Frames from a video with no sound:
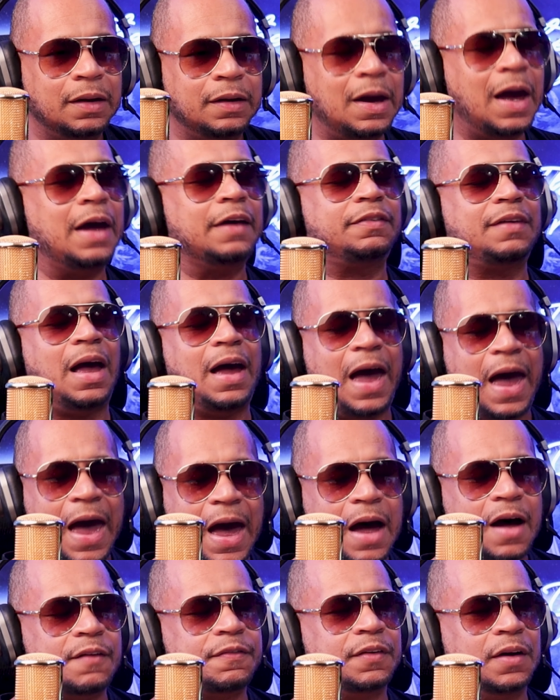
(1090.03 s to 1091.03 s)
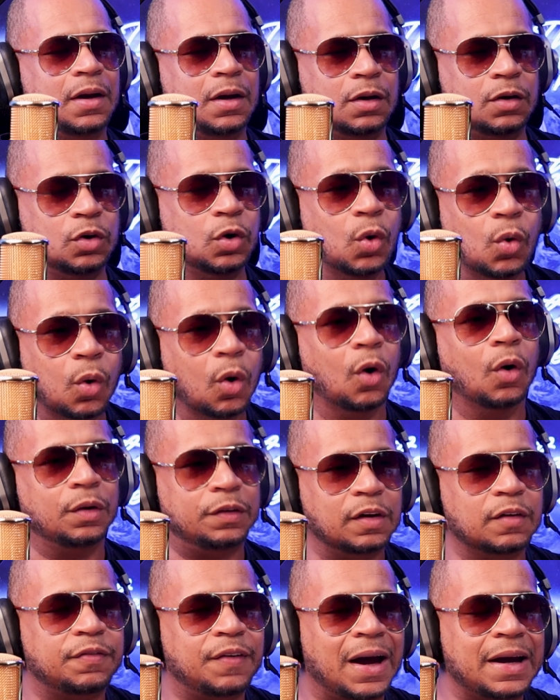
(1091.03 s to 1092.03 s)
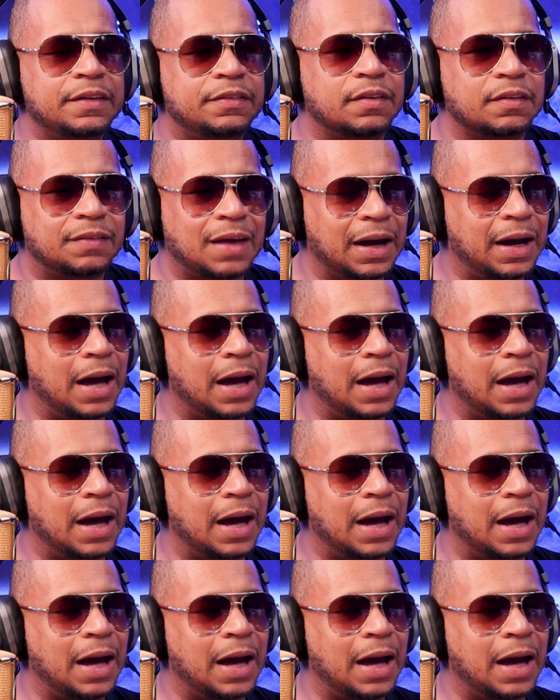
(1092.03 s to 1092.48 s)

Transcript: Yes, I have newer devices.